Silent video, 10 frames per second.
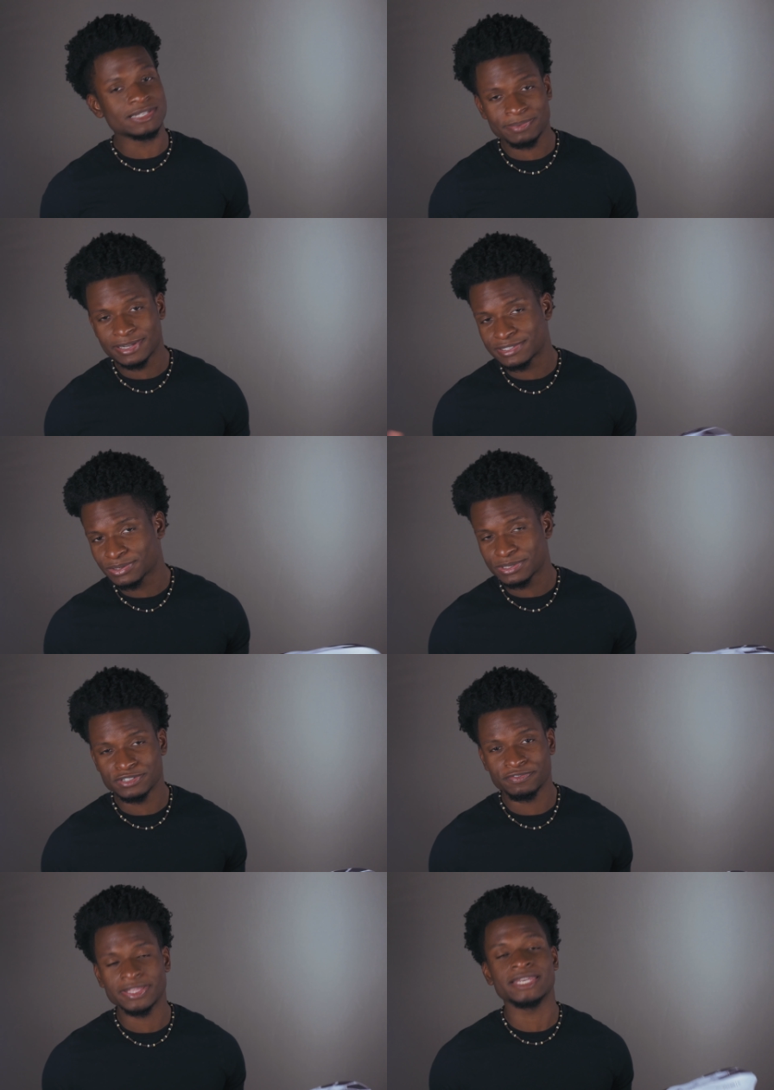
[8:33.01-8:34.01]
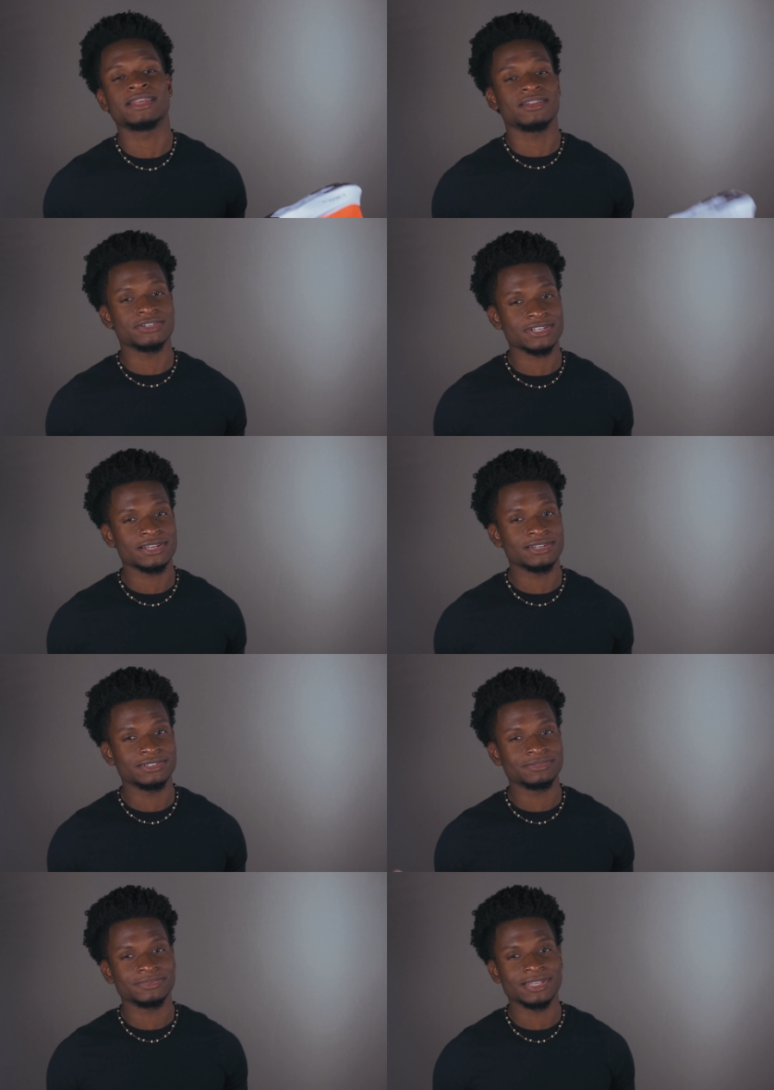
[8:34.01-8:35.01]
spend two hundred fifty dollars on,
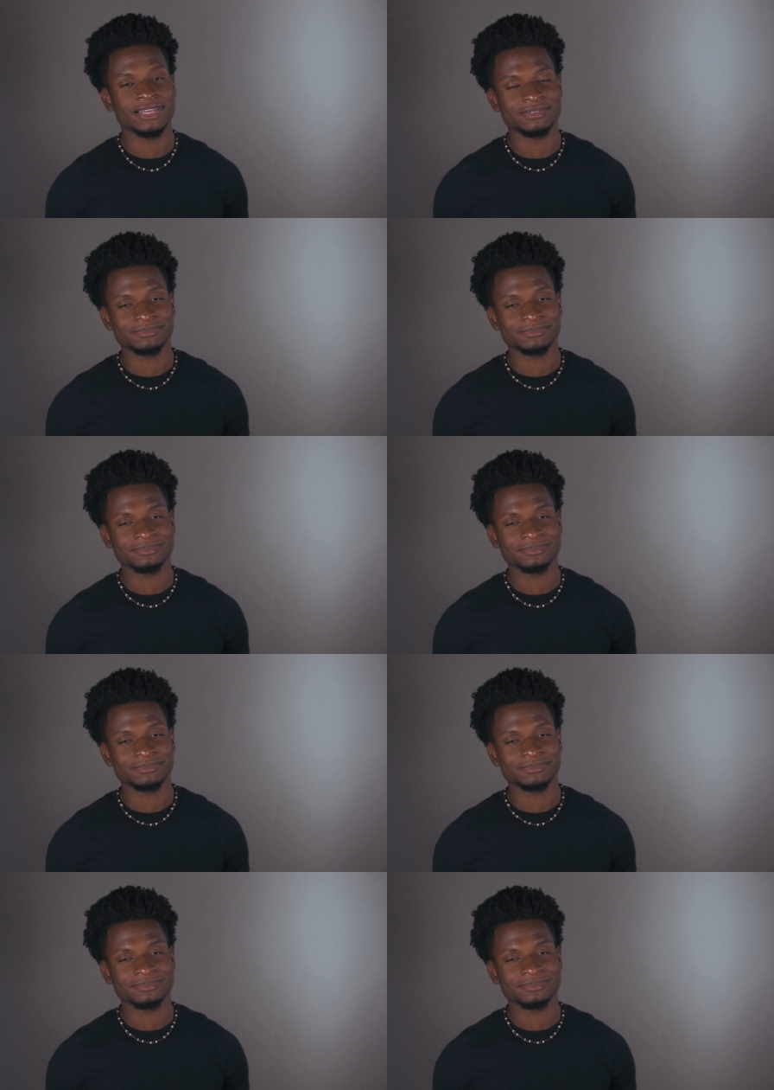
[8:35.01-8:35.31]
yeah.